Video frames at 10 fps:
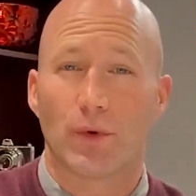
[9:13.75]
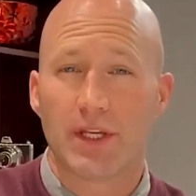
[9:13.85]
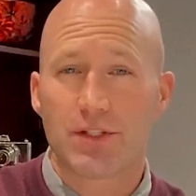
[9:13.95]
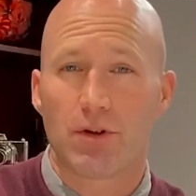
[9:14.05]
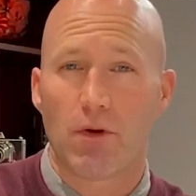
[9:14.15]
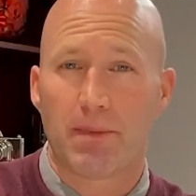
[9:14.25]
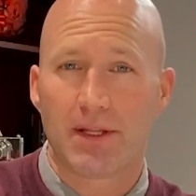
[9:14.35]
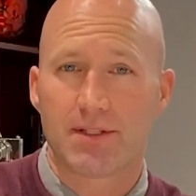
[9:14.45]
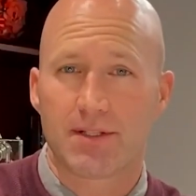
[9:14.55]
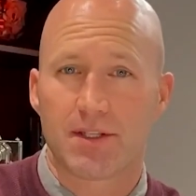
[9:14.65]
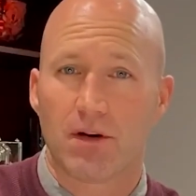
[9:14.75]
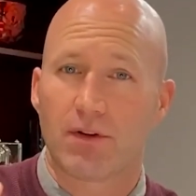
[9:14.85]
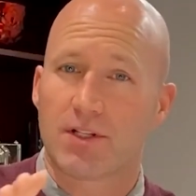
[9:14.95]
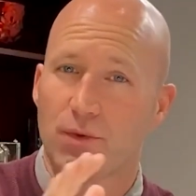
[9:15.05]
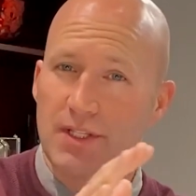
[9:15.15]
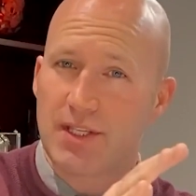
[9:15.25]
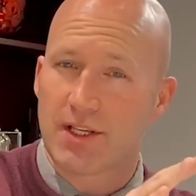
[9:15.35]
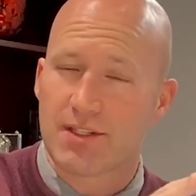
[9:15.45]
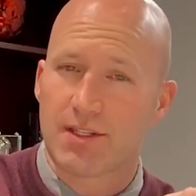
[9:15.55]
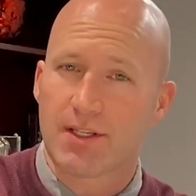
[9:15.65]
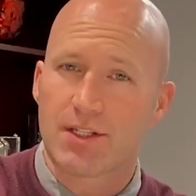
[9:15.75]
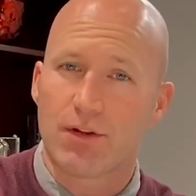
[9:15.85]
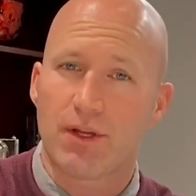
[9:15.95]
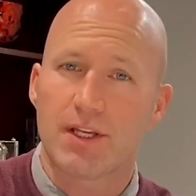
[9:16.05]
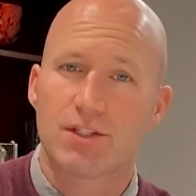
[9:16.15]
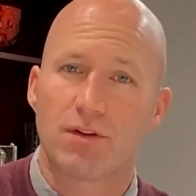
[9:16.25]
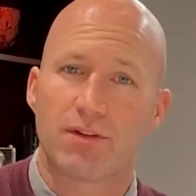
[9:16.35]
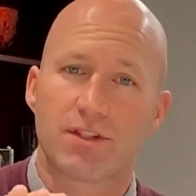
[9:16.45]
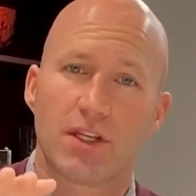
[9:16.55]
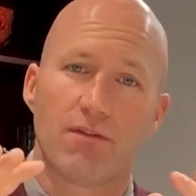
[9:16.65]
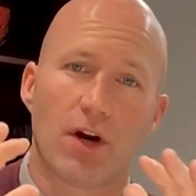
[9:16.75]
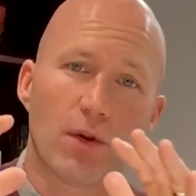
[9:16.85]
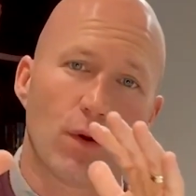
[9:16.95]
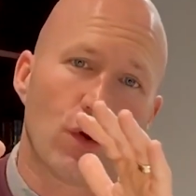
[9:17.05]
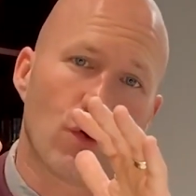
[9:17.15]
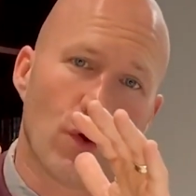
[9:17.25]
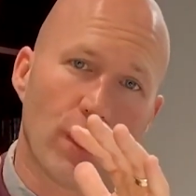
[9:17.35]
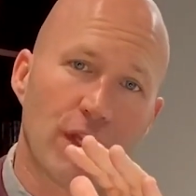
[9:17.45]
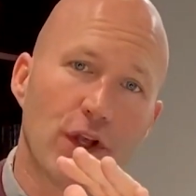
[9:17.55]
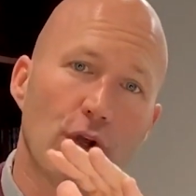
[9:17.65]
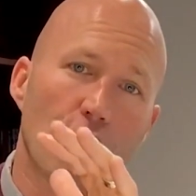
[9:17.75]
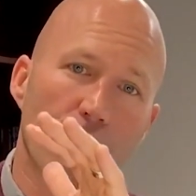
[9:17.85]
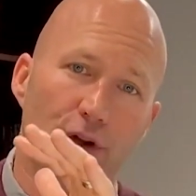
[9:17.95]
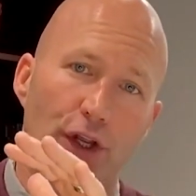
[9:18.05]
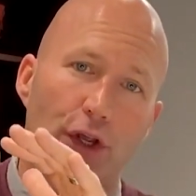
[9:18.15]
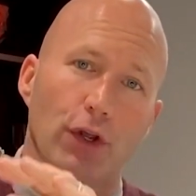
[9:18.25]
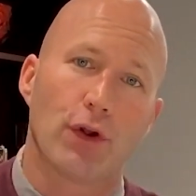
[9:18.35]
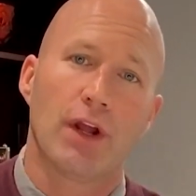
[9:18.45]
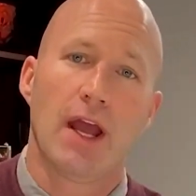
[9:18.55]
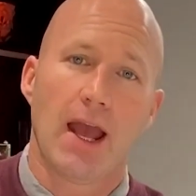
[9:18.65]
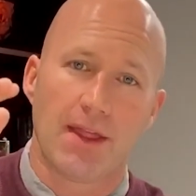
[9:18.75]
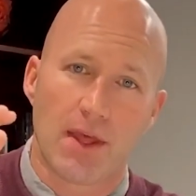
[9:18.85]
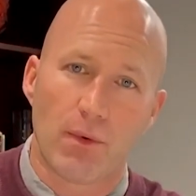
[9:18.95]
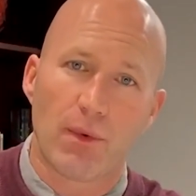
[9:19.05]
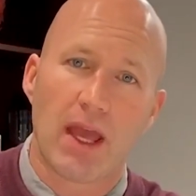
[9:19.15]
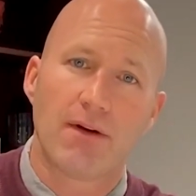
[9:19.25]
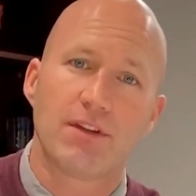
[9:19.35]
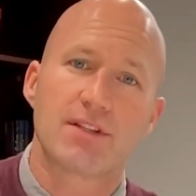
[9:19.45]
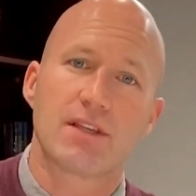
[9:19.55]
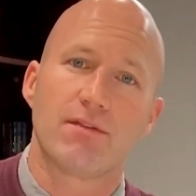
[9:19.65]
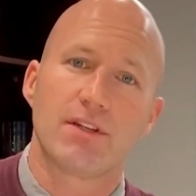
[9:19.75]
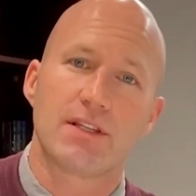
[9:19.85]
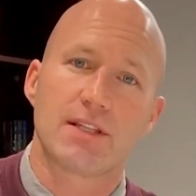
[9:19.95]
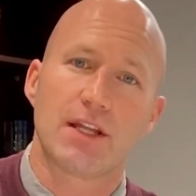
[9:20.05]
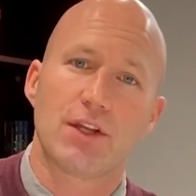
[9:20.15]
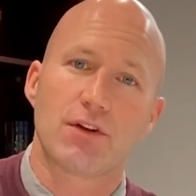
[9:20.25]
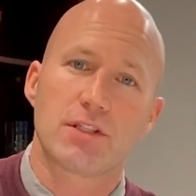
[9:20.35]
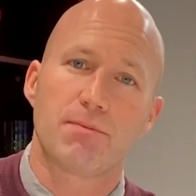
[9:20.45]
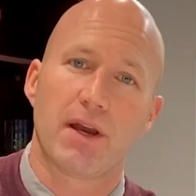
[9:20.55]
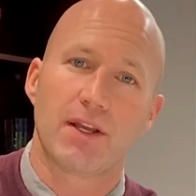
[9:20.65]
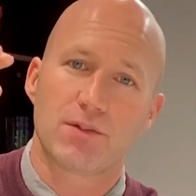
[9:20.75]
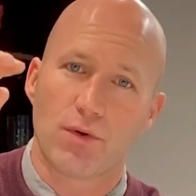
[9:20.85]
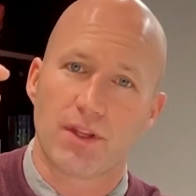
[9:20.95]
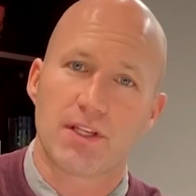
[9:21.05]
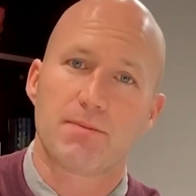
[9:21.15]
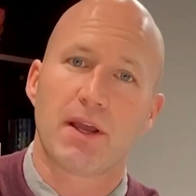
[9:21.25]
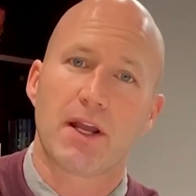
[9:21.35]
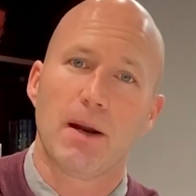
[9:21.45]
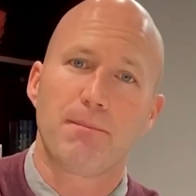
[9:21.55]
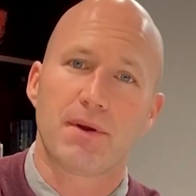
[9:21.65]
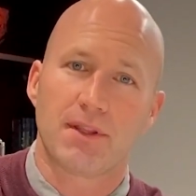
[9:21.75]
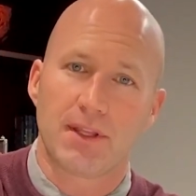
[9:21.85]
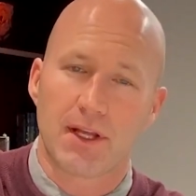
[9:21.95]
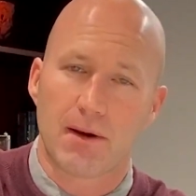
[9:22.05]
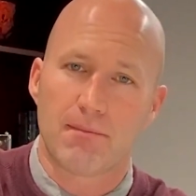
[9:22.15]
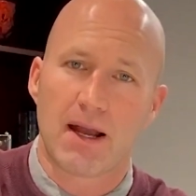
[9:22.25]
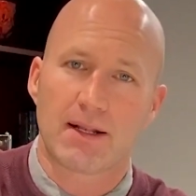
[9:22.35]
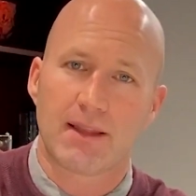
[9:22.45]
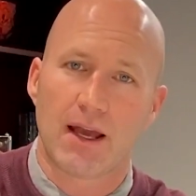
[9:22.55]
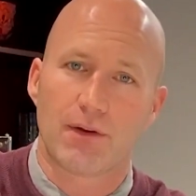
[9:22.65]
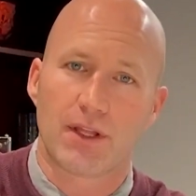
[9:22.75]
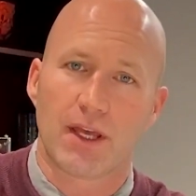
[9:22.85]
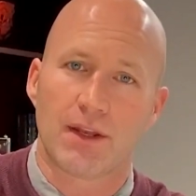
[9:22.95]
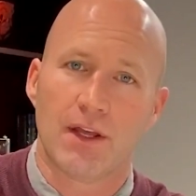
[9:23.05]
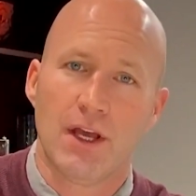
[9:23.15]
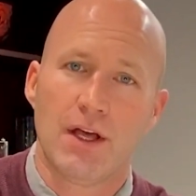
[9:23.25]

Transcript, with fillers: So history repeats itself, because we see a sixty year history of the city of Ottawa growing year over year. And then when we have these seven to ten year spikes where they spike up and then they come back down again,